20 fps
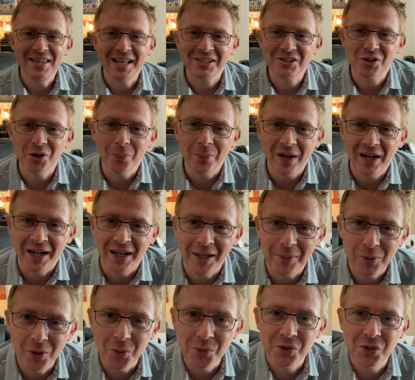Next up, I
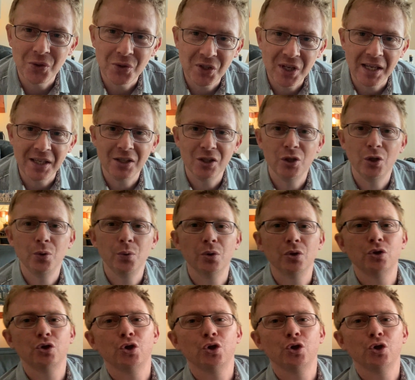am going to take you